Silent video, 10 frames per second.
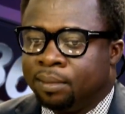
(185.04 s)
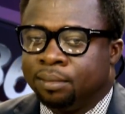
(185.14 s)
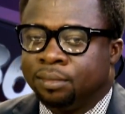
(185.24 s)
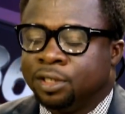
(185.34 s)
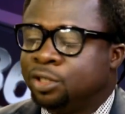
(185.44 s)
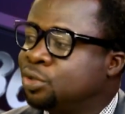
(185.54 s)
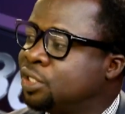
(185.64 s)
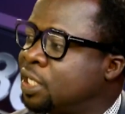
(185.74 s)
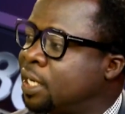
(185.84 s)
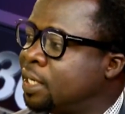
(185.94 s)
the
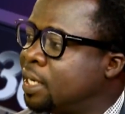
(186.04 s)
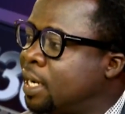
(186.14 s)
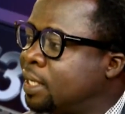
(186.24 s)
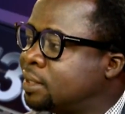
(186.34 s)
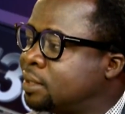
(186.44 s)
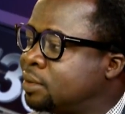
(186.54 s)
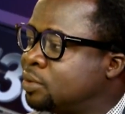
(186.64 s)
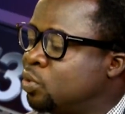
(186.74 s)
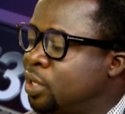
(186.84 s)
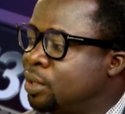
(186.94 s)
judiciary, as
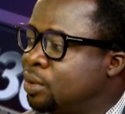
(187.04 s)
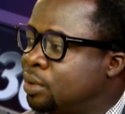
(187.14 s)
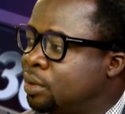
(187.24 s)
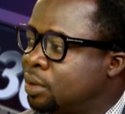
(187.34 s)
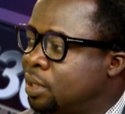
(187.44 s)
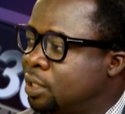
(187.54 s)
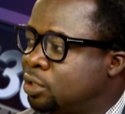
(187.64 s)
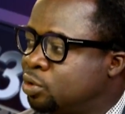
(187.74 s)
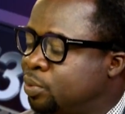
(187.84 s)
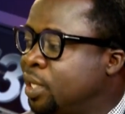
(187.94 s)
we know it
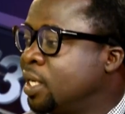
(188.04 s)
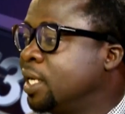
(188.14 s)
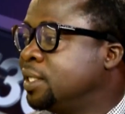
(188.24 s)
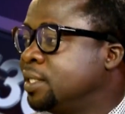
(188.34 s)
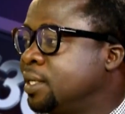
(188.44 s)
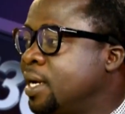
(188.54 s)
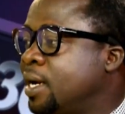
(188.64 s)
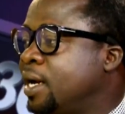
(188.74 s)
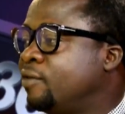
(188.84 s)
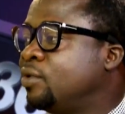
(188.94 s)
to be in Nigeria,
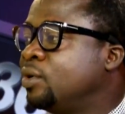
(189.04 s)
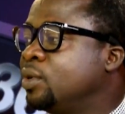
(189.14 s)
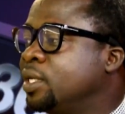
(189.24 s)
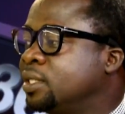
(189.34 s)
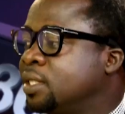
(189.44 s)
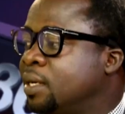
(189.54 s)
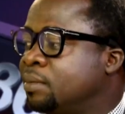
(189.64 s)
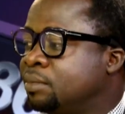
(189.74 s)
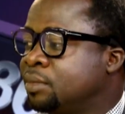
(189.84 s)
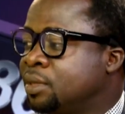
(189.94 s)
have always
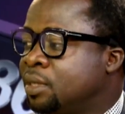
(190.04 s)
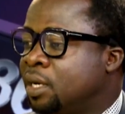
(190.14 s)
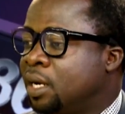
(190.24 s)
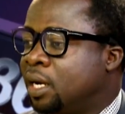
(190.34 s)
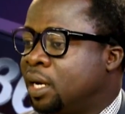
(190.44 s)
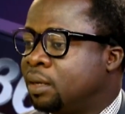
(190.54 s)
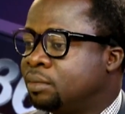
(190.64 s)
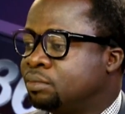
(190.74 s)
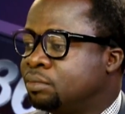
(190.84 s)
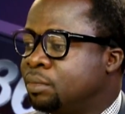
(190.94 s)

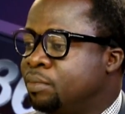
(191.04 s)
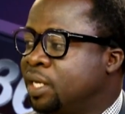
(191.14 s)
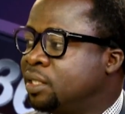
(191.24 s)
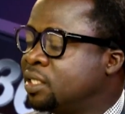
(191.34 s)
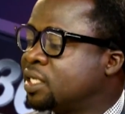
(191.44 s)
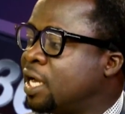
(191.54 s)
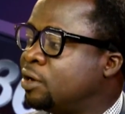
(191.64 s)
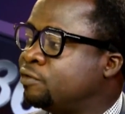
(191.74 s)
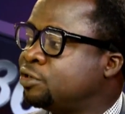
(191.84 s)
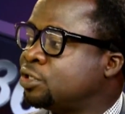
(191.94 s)
made this kind
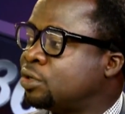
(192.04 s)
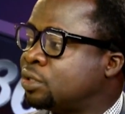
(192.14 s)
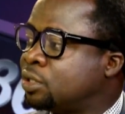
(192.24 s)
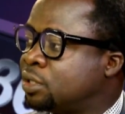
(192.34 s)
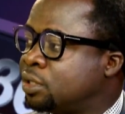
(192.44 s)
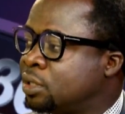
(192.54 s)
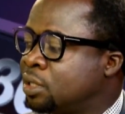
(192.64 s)
of shots,